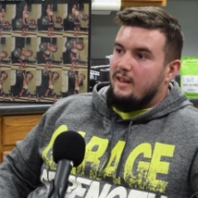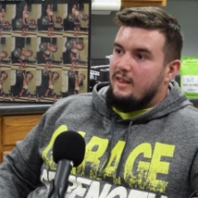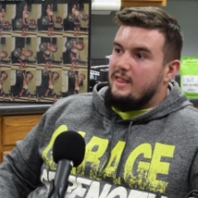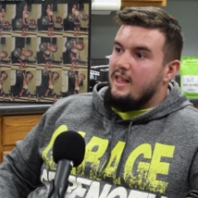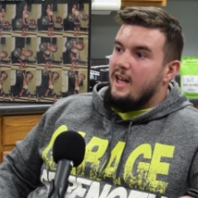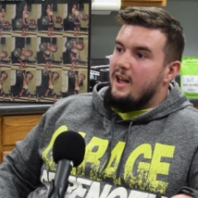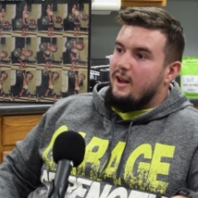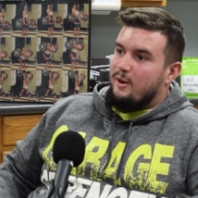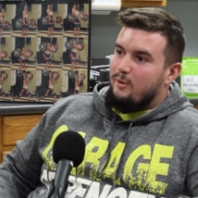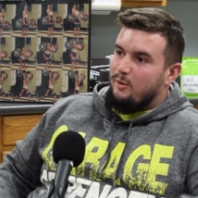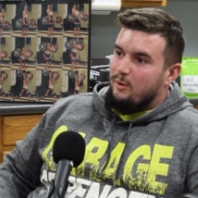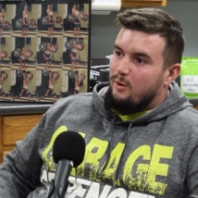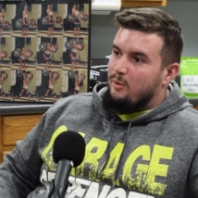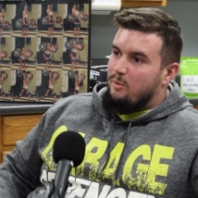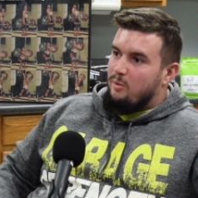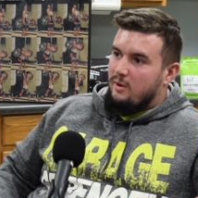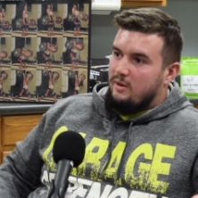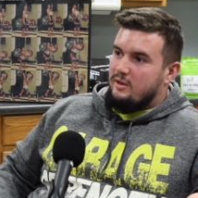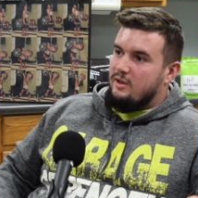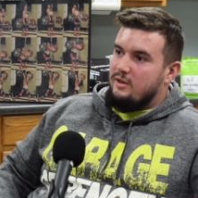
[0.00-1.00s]
like that
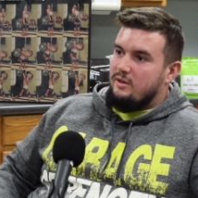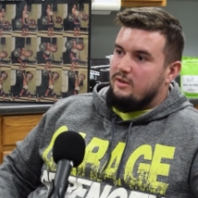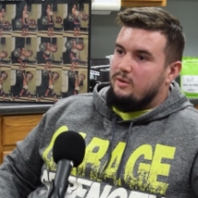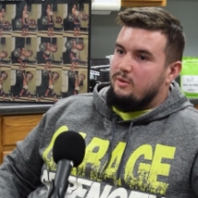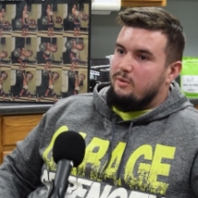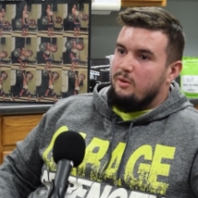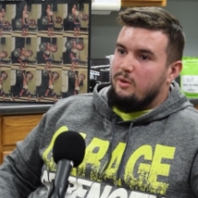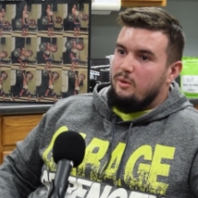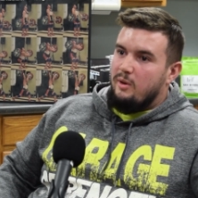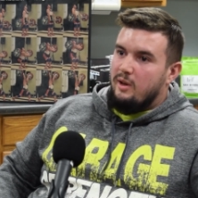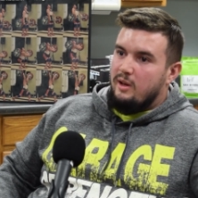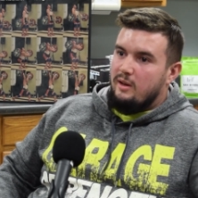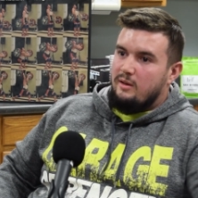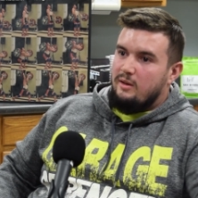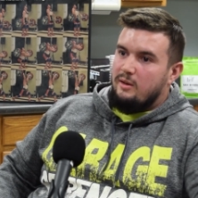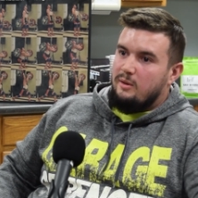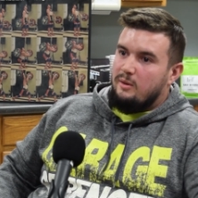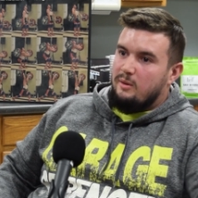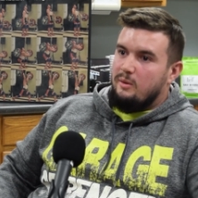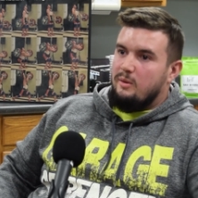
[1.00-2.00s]
group just grew
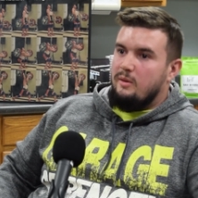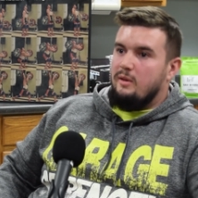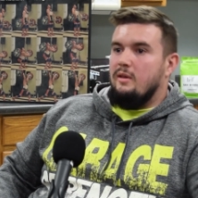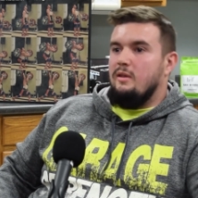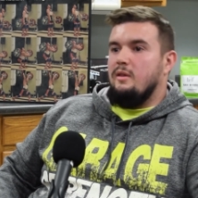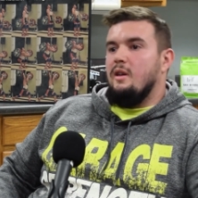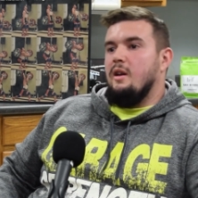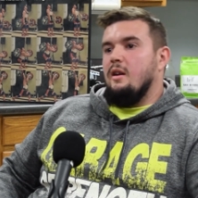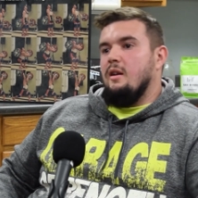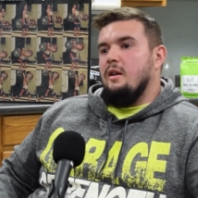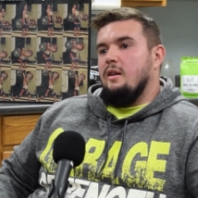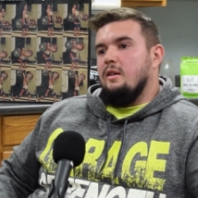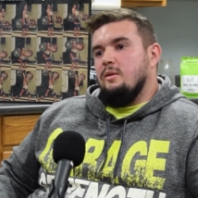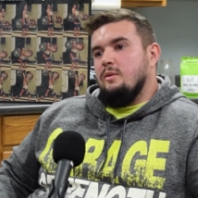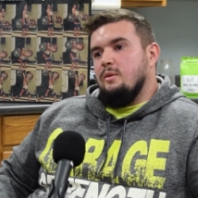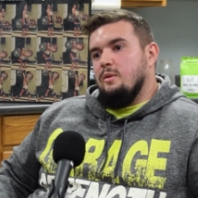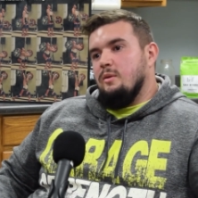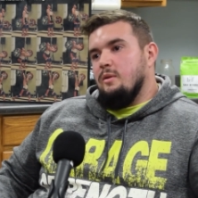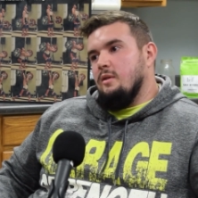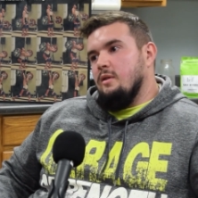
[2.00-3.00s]
into that high
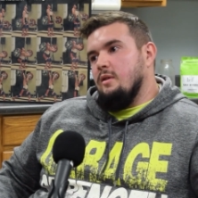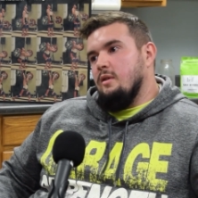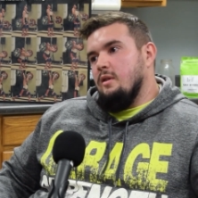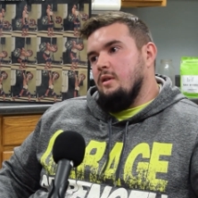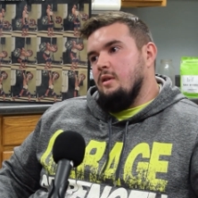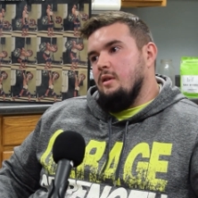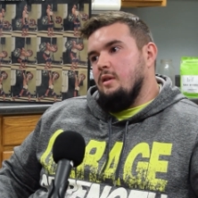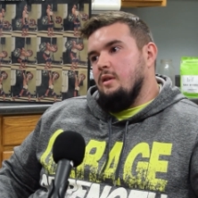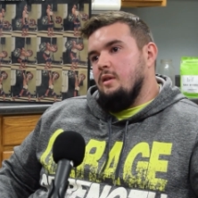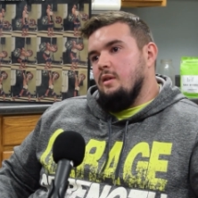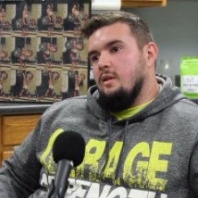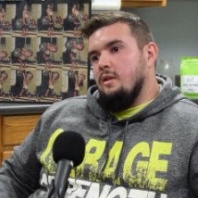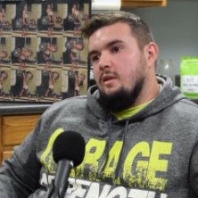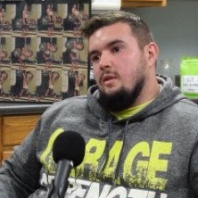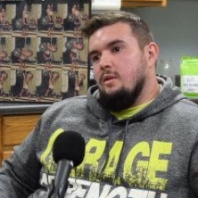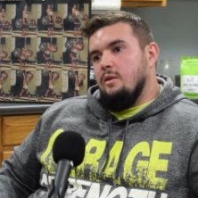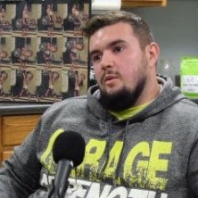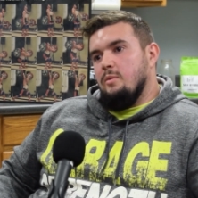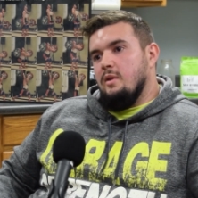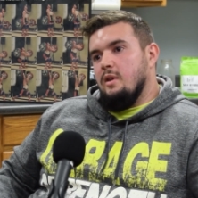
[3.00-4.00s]
school. Yeah, that's
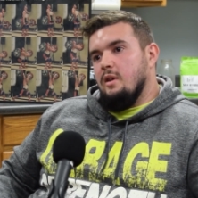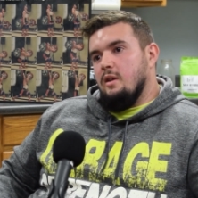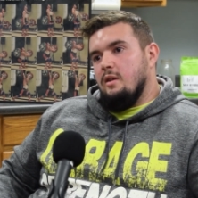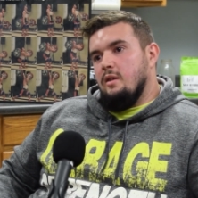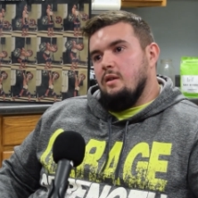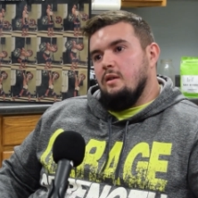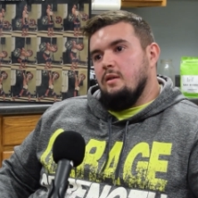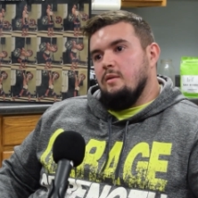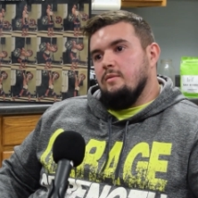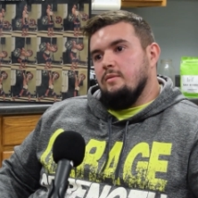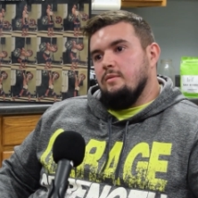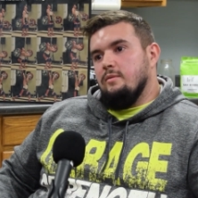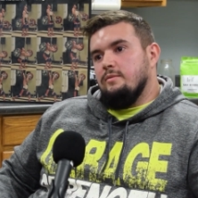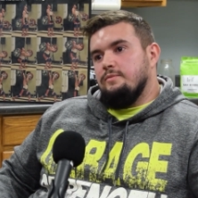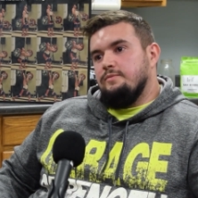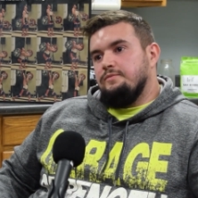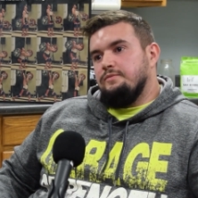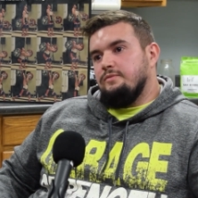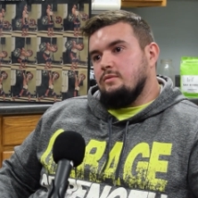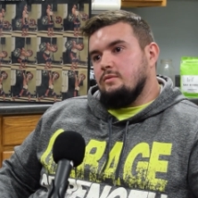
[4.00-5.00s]
true. That, came. that is
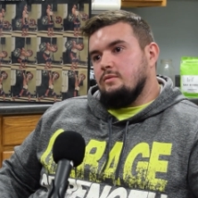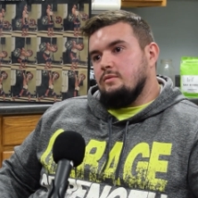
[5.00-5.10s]
true.